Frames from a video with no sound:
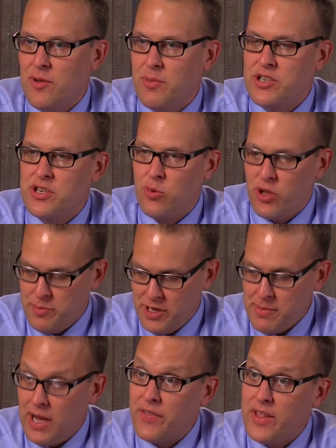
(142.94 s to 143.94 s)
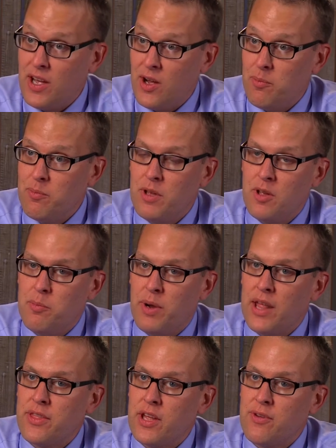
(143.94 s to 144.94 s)
It should really be about them. But
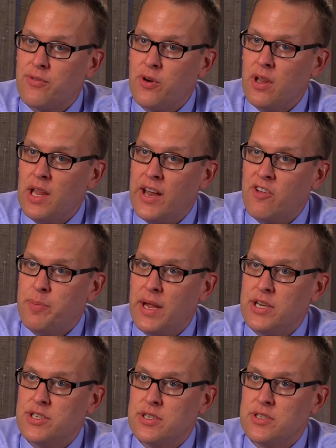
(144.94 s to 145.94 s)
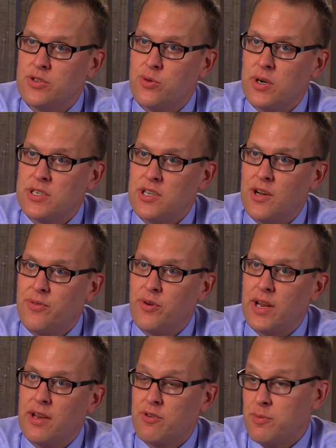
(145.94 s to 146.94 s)
I think for a lot of patients who are
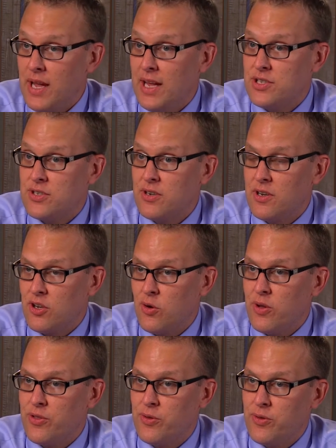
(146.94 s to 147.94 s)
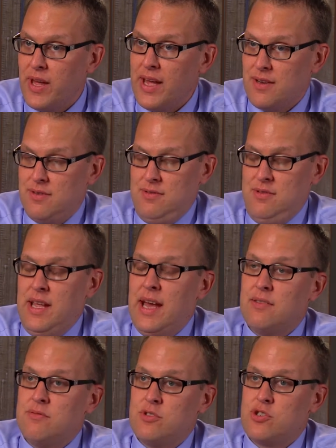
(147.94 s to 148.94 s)
suffering from cancer and going through
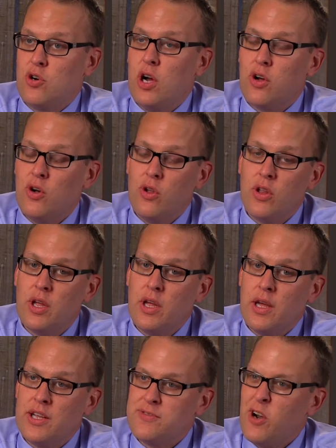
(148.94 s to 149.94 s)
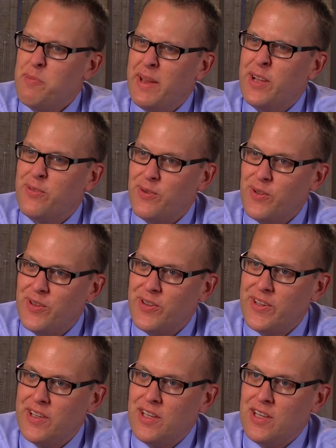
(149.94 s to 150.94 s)
that struggle, it's very meaningful
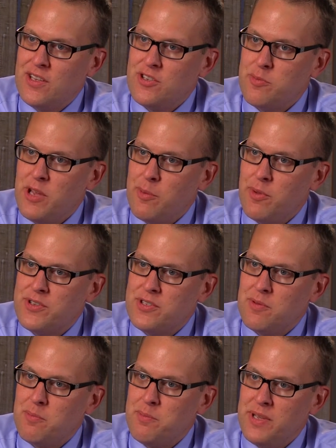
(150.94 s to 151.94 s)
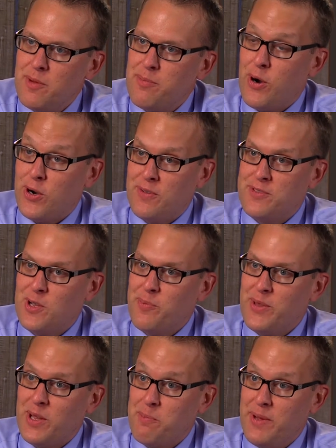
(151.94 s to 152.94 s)
to be able to be a part of
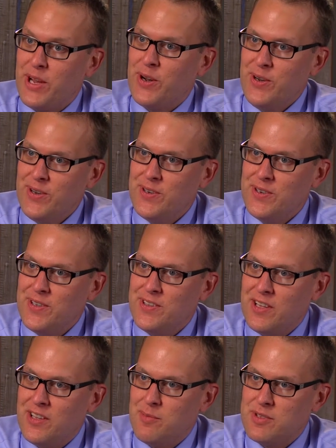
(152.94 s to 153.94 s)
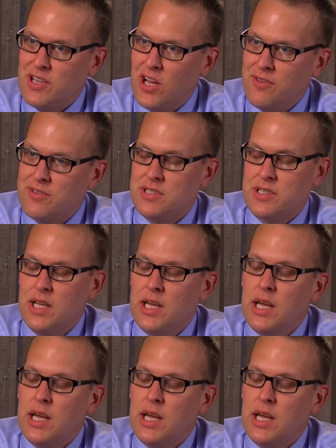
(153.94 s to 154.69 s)
something bigger than themselves.